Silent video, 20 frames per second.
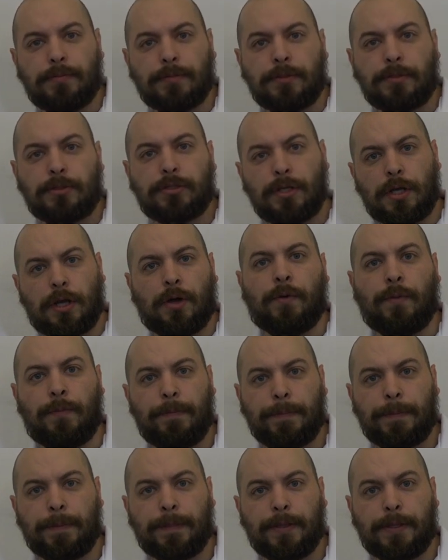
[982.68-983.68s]
So
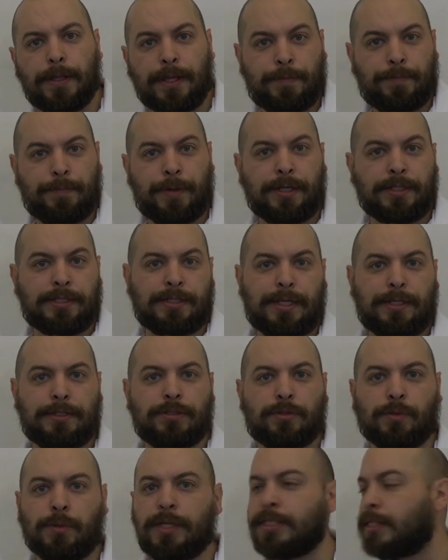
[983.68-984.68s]
it may, stands
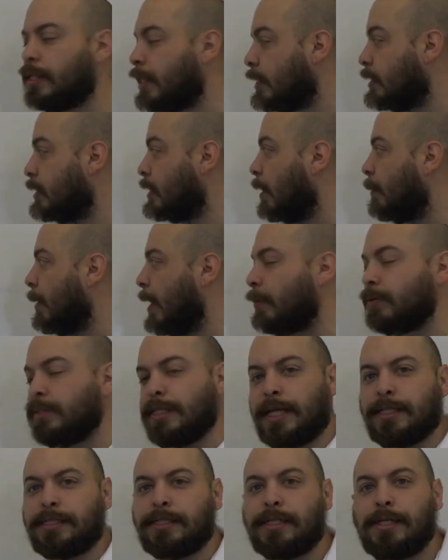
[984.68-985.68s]
to reason that somehow
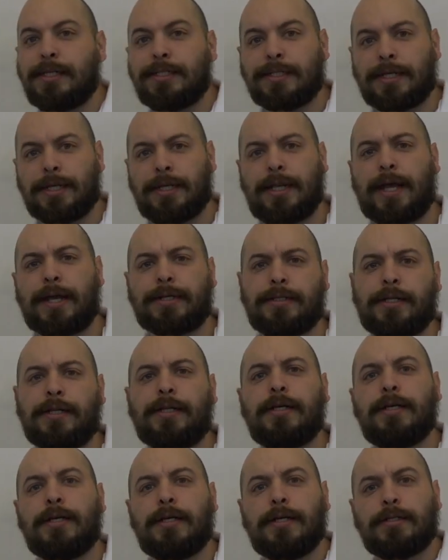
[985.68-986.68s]
density is connected
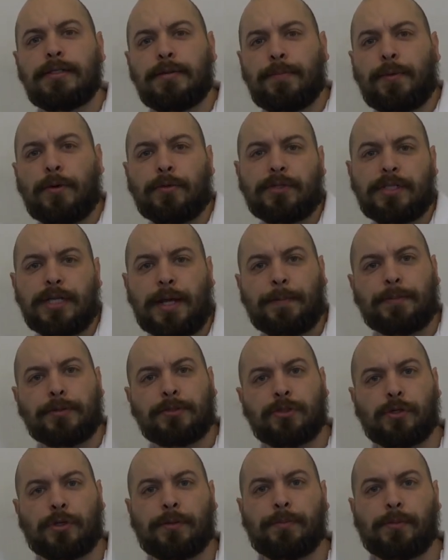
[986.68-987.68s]
to both
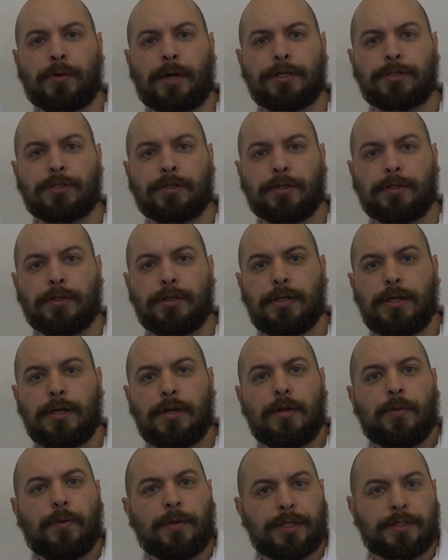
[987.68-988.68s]
temperature and pressure.
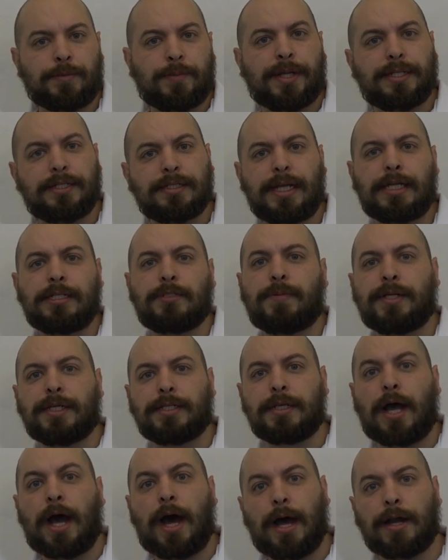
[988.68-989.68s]
Well, this makes sense because
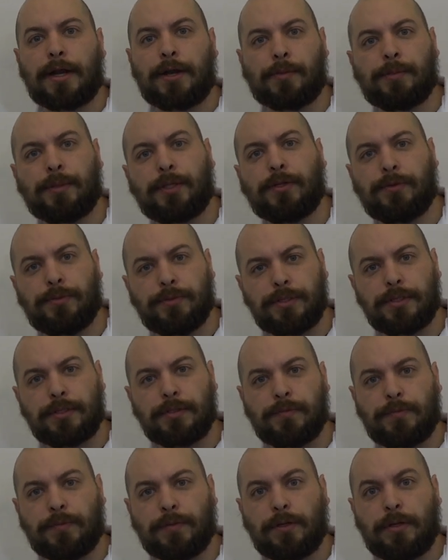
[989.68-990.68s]
hot air balloons
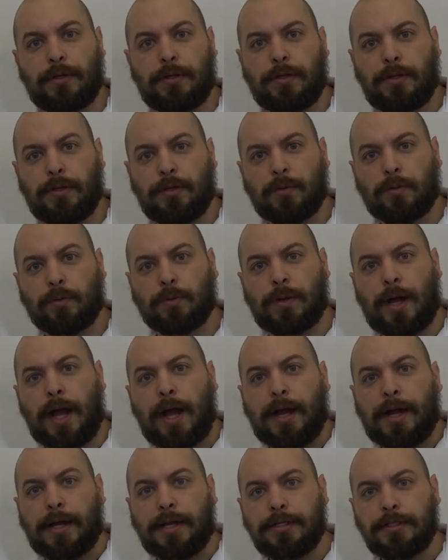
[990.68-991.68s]

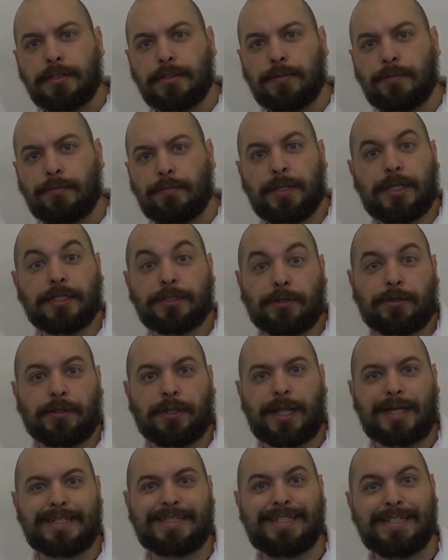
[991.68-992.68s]
rise because they're
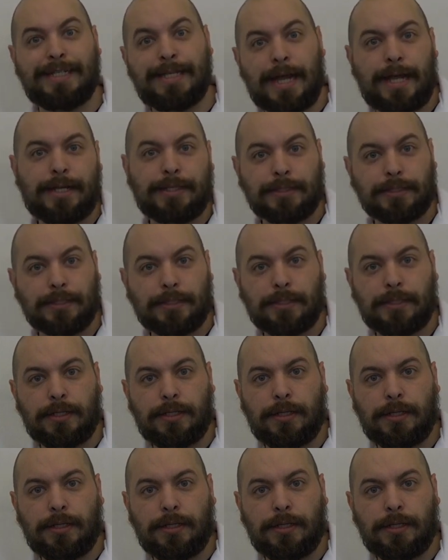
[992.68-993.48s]
less dense.